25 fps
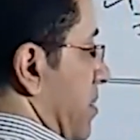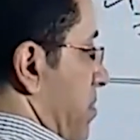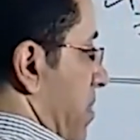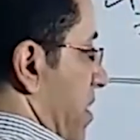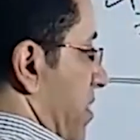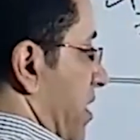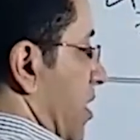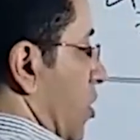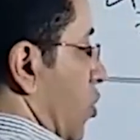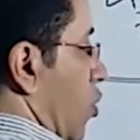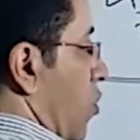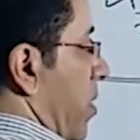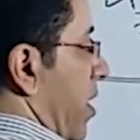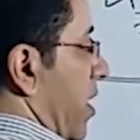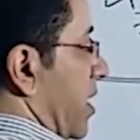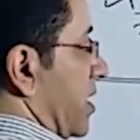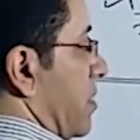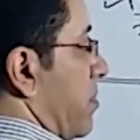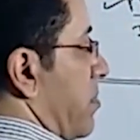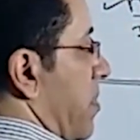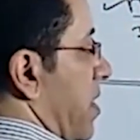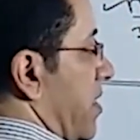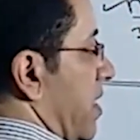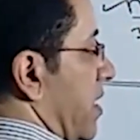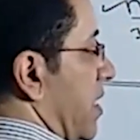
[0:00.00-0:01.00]

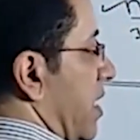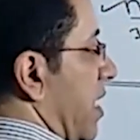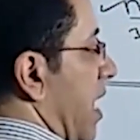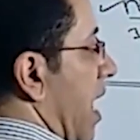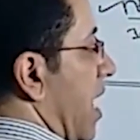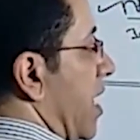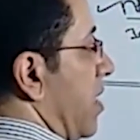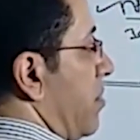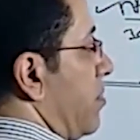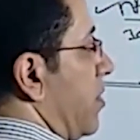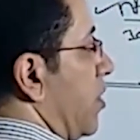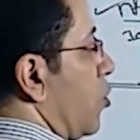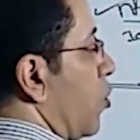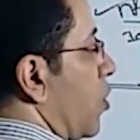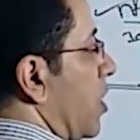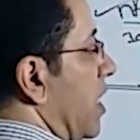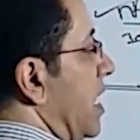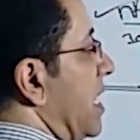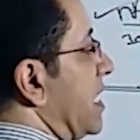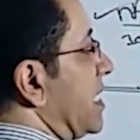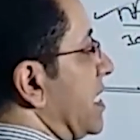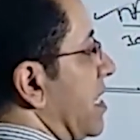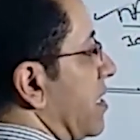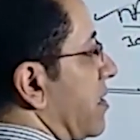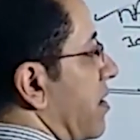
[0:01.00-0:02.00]
decreasing it.
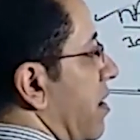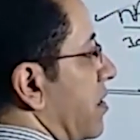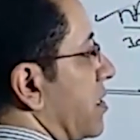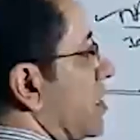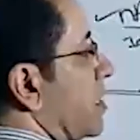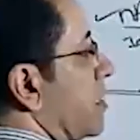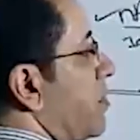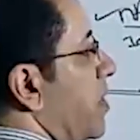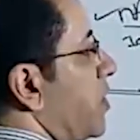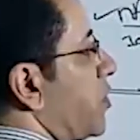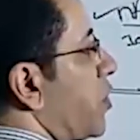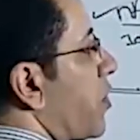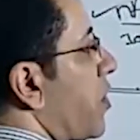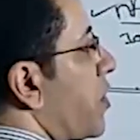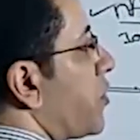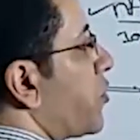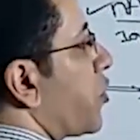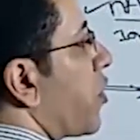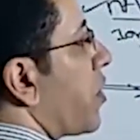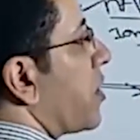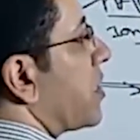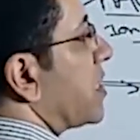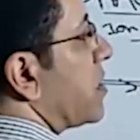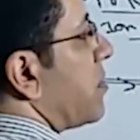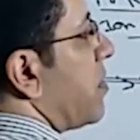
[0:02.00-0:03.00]
Now you may
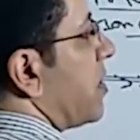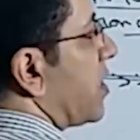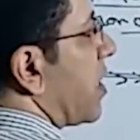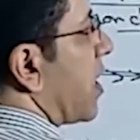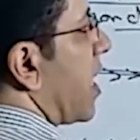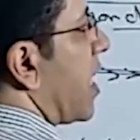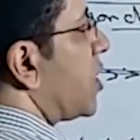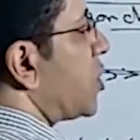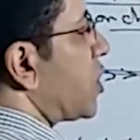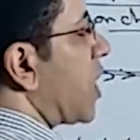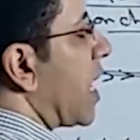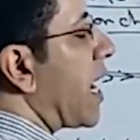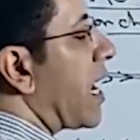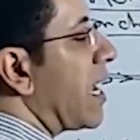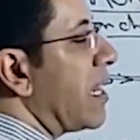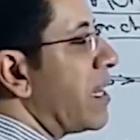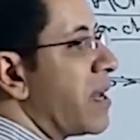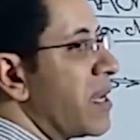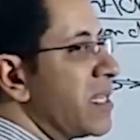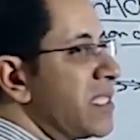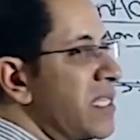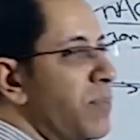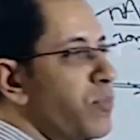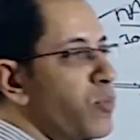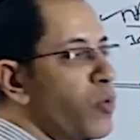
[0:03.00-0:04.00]
ask,
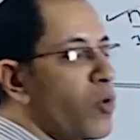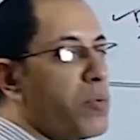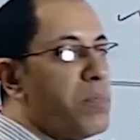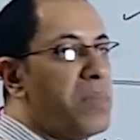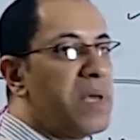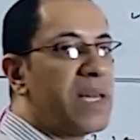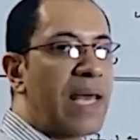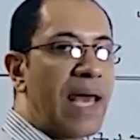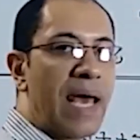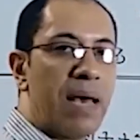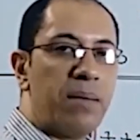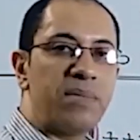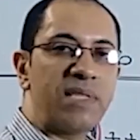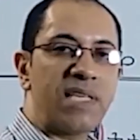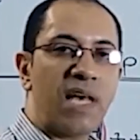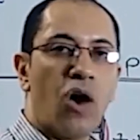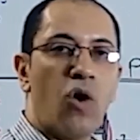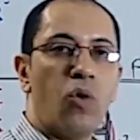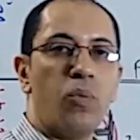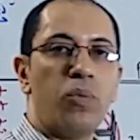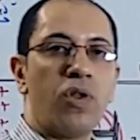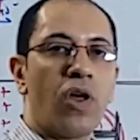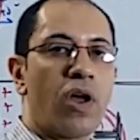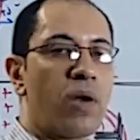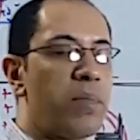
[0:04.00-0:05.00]
what is the benefit
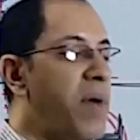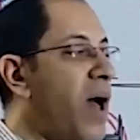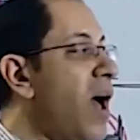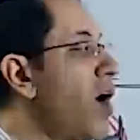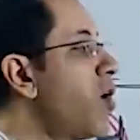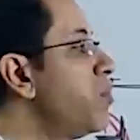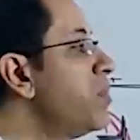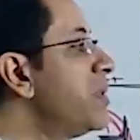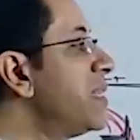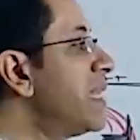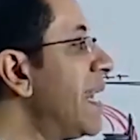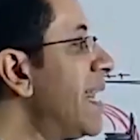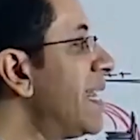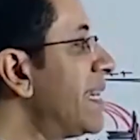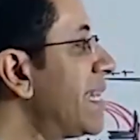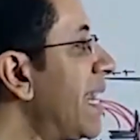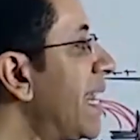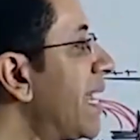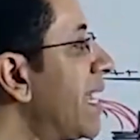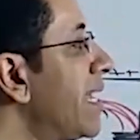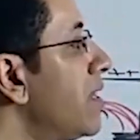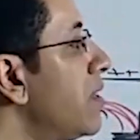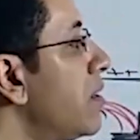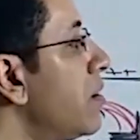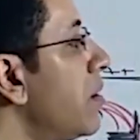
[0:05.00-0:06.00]
of such
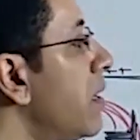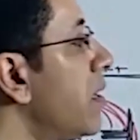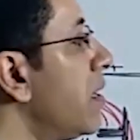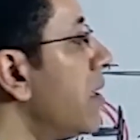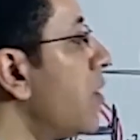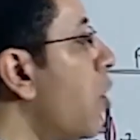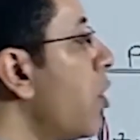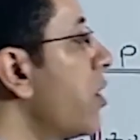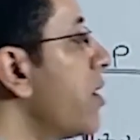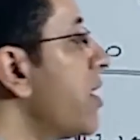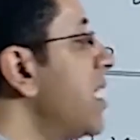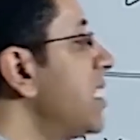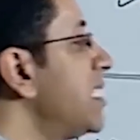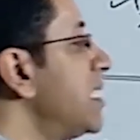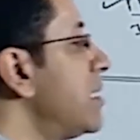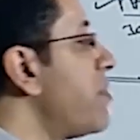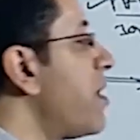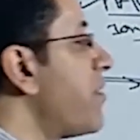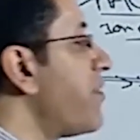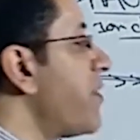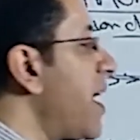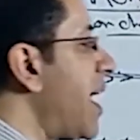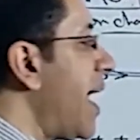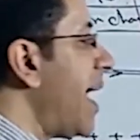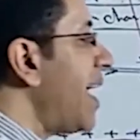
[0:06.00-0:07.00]
antagonism?
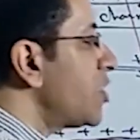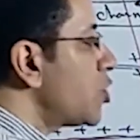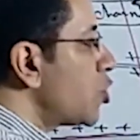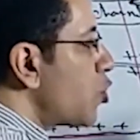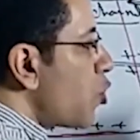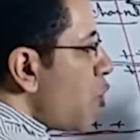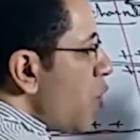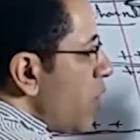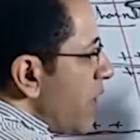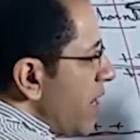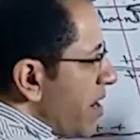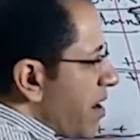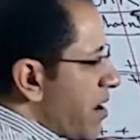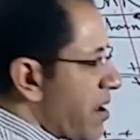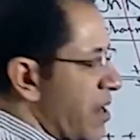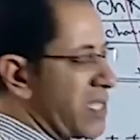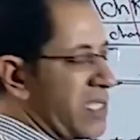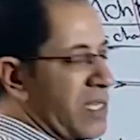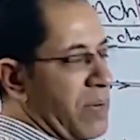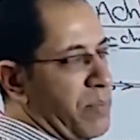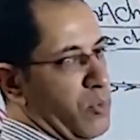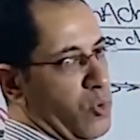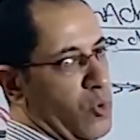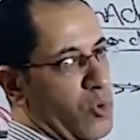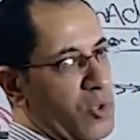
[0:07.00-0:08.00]
This antagonism
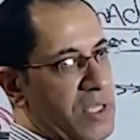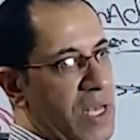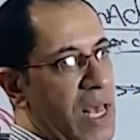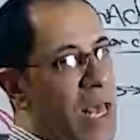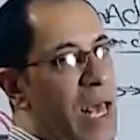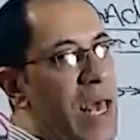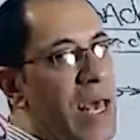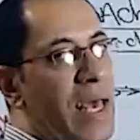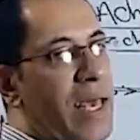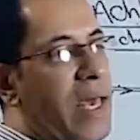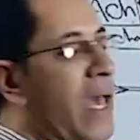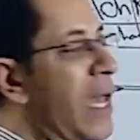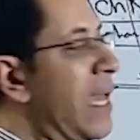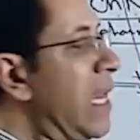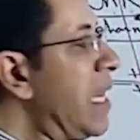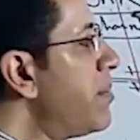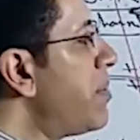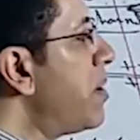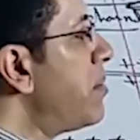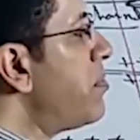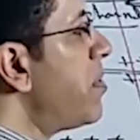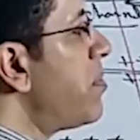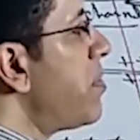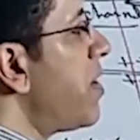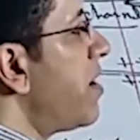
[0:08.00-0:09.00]
prevents the
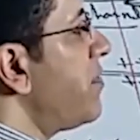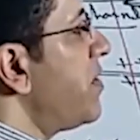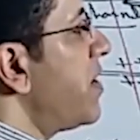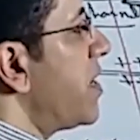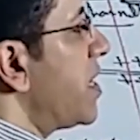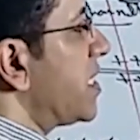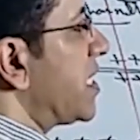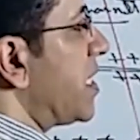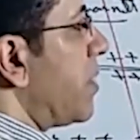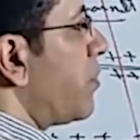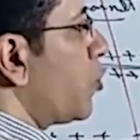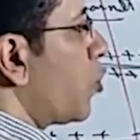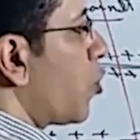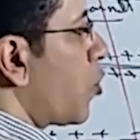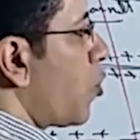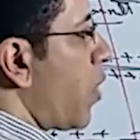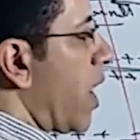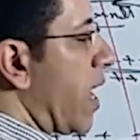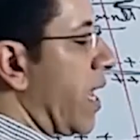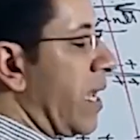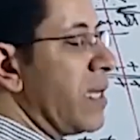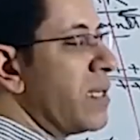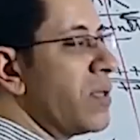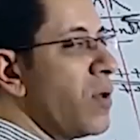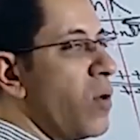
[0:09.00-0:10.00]
organ from
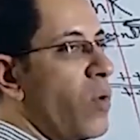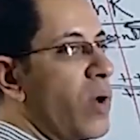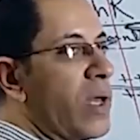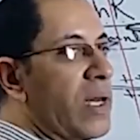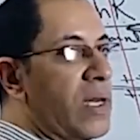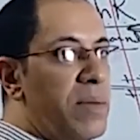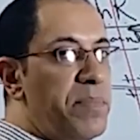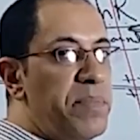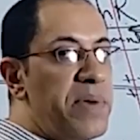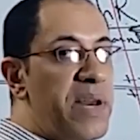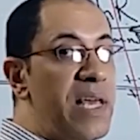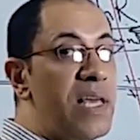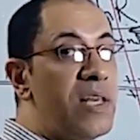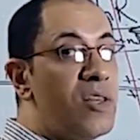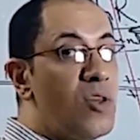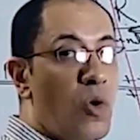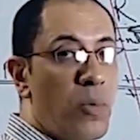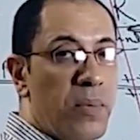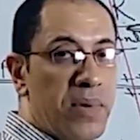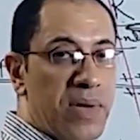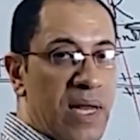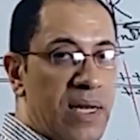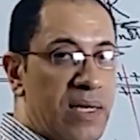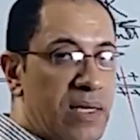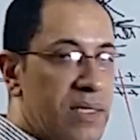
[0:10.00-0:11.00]
being
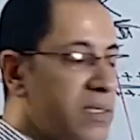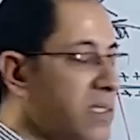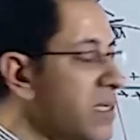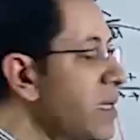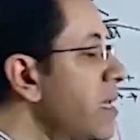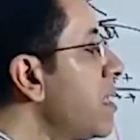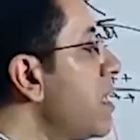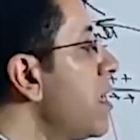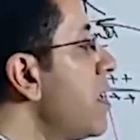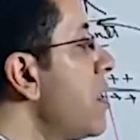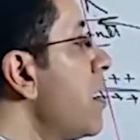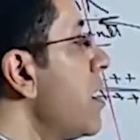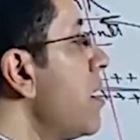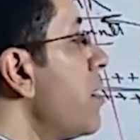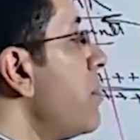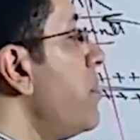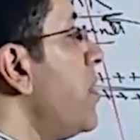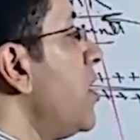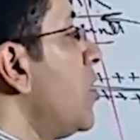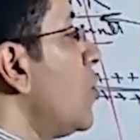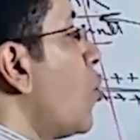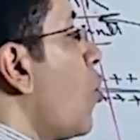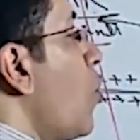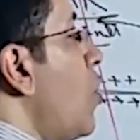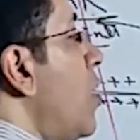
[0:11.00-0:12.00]
controlled by
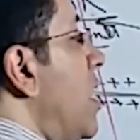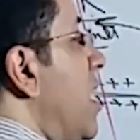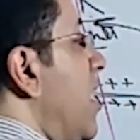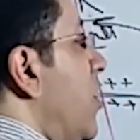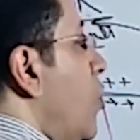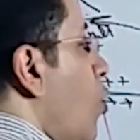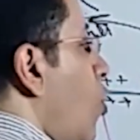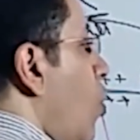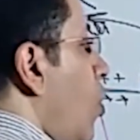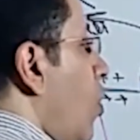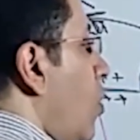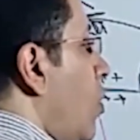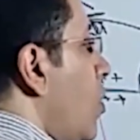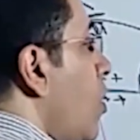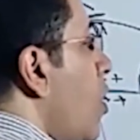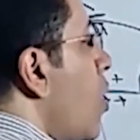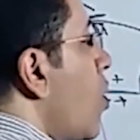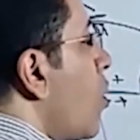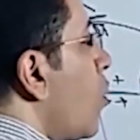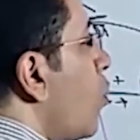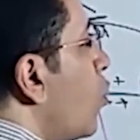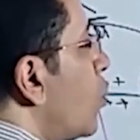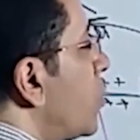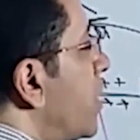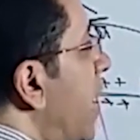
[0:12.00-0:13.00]
only one
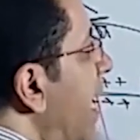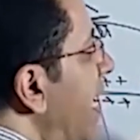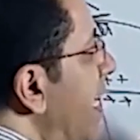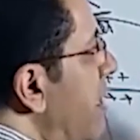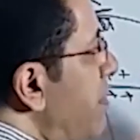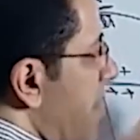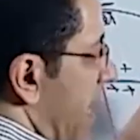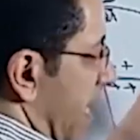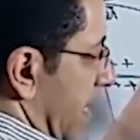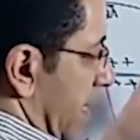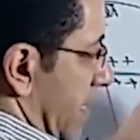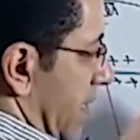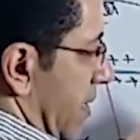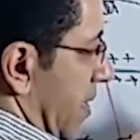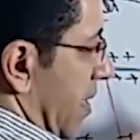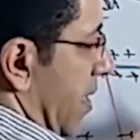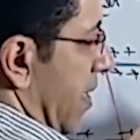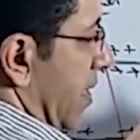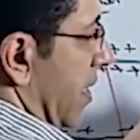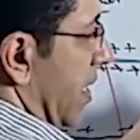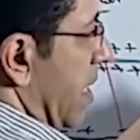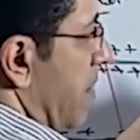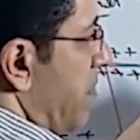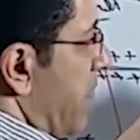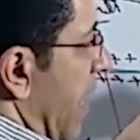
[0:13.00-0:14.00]
force.
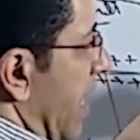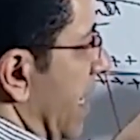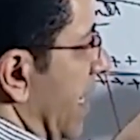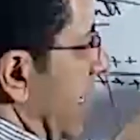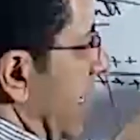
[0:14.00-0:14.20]
For